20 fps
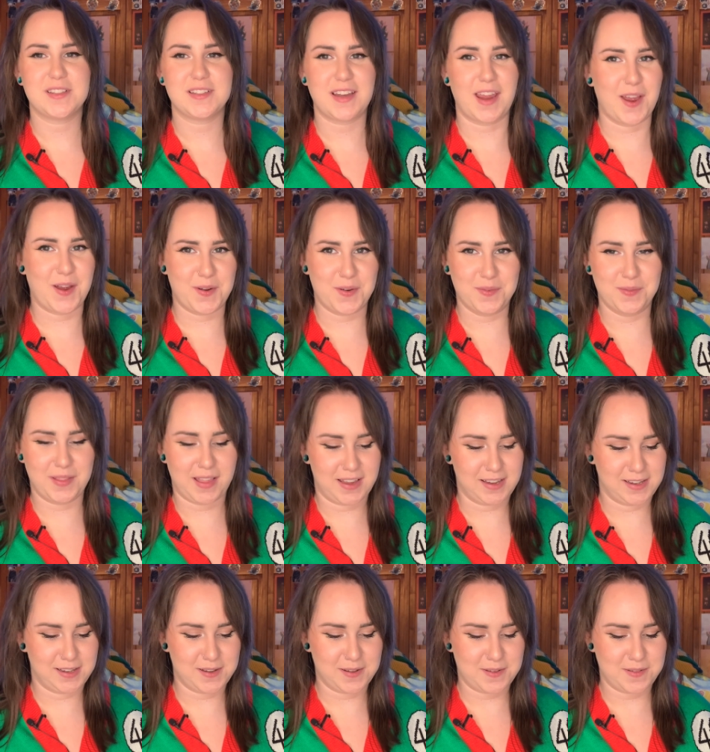now
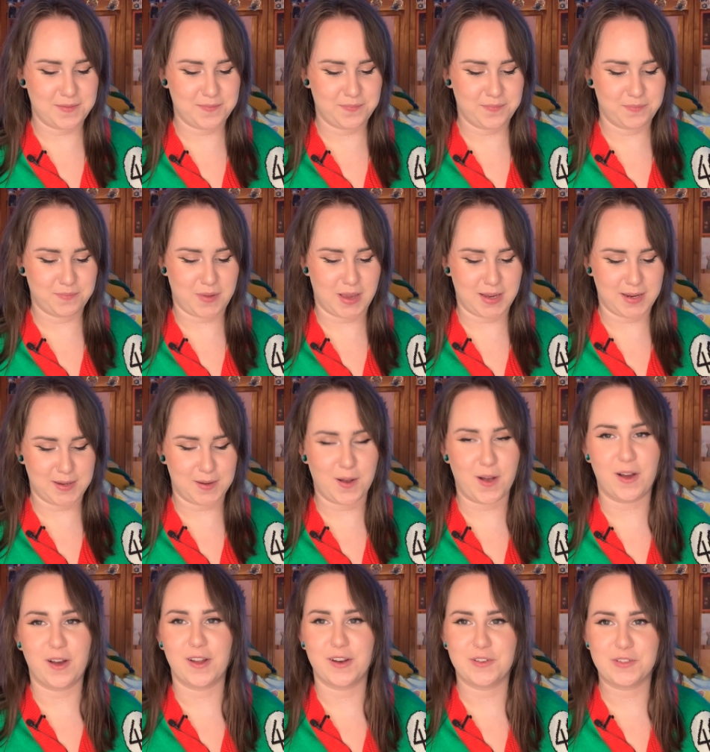like my
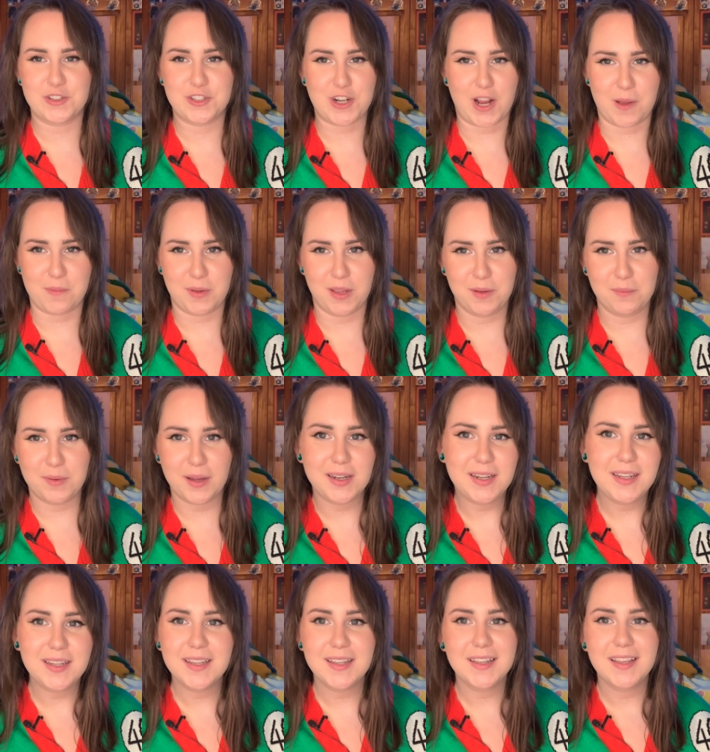con shopping
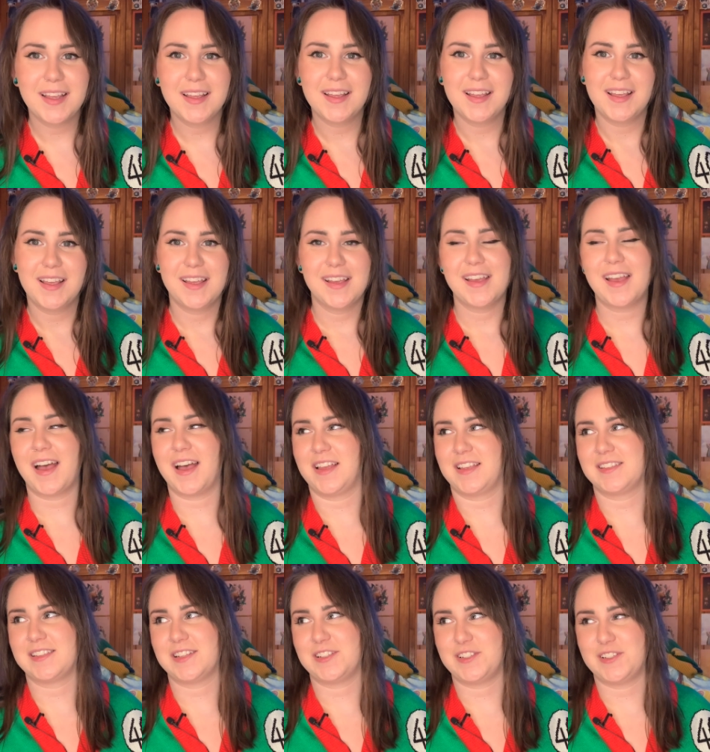buddy
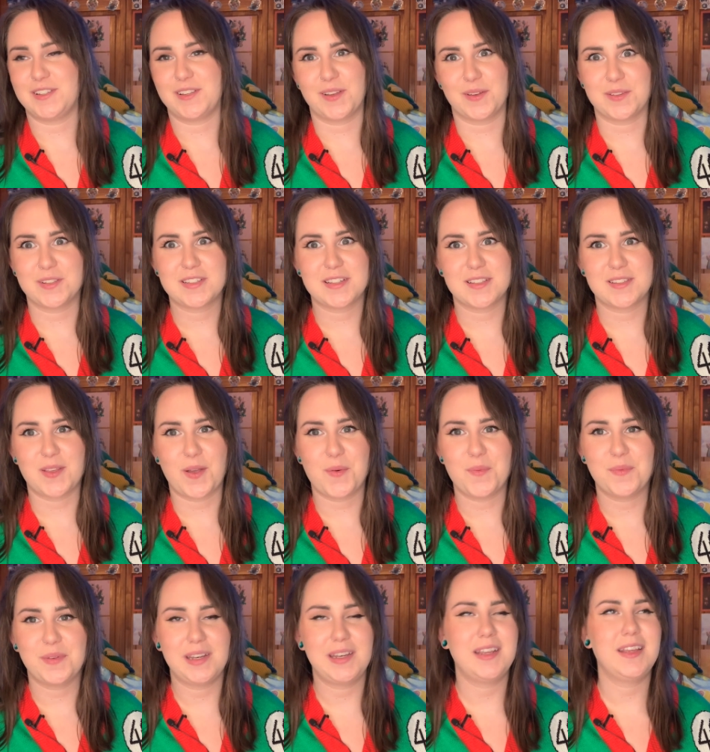uh, since she goes to so
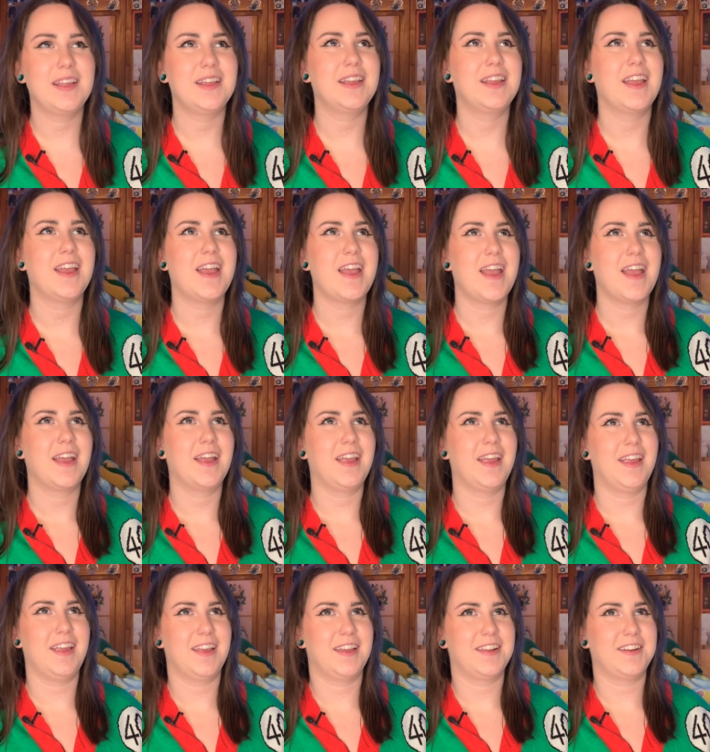many
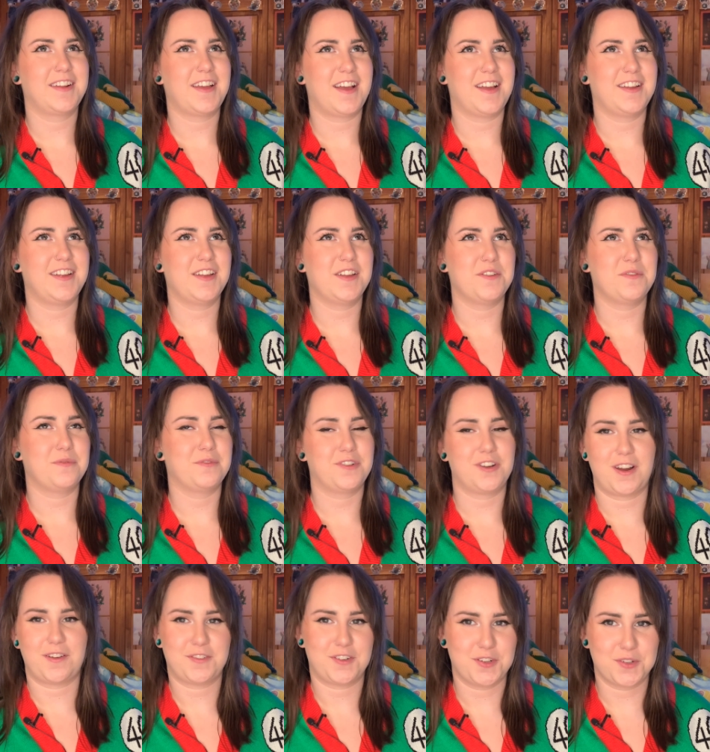and I am
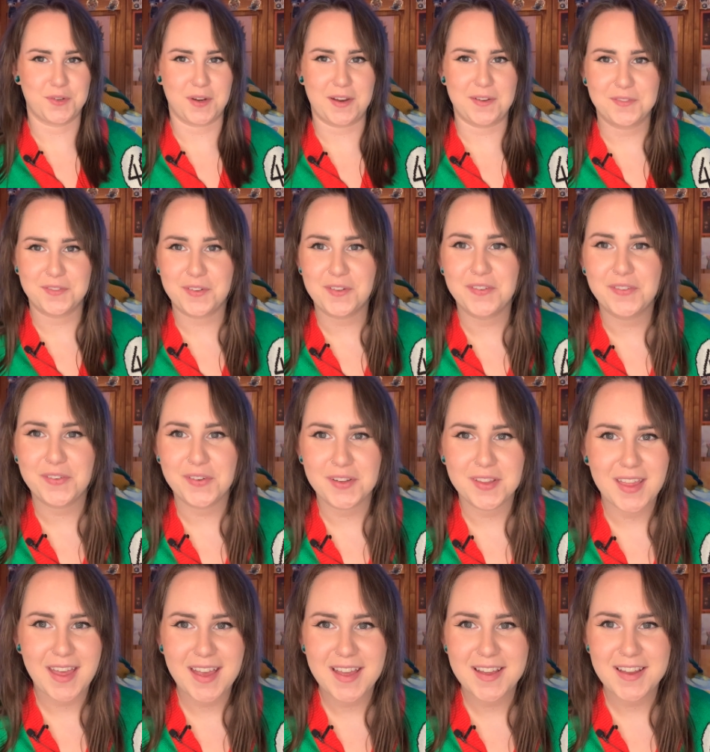forever grateful for
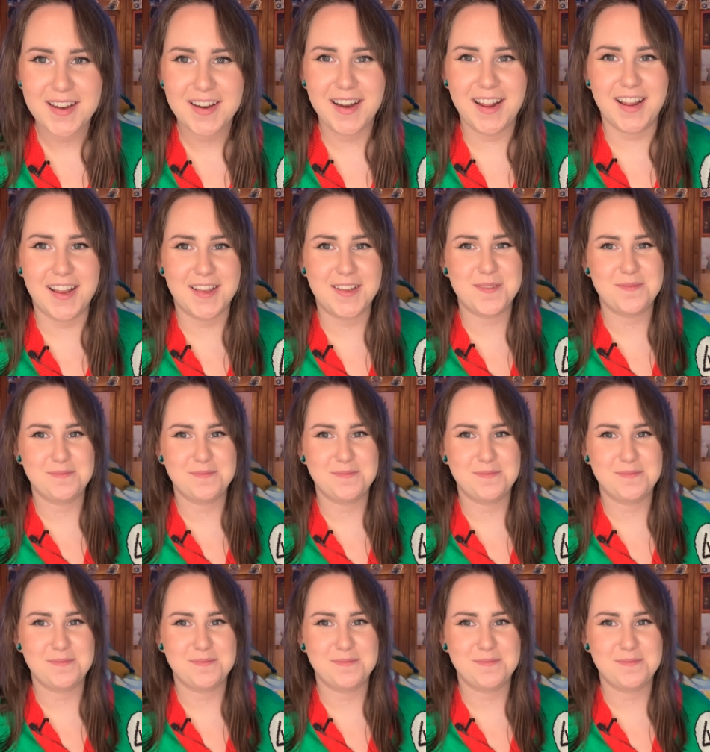that